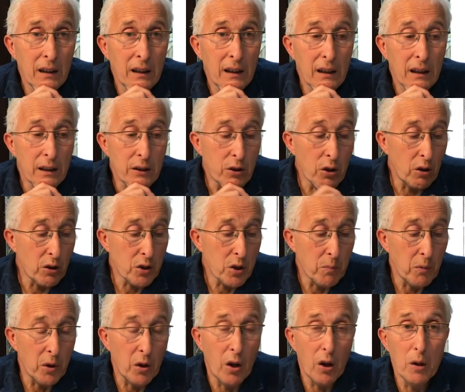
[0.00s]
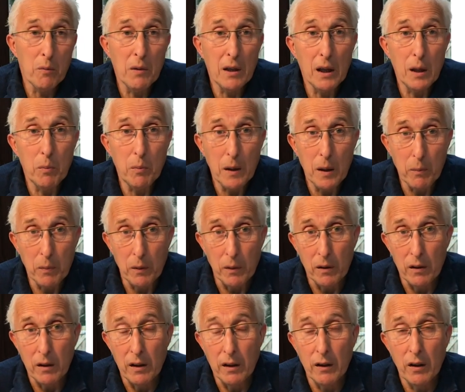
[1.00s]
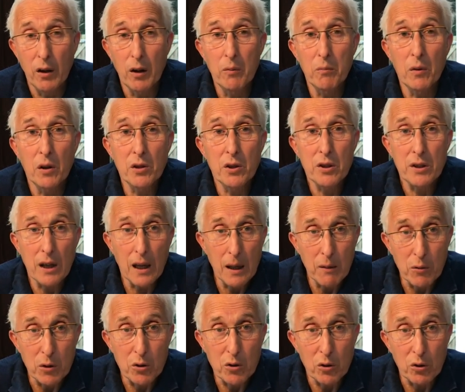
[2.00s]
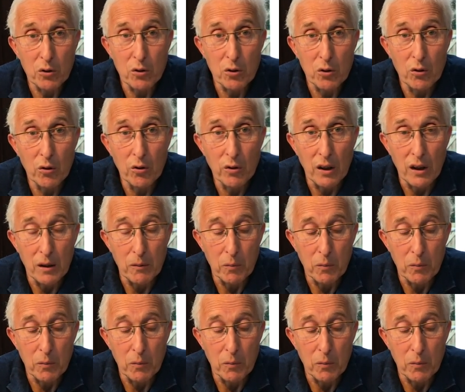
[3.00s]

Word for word: He talks about how many people and how much time it took to do that.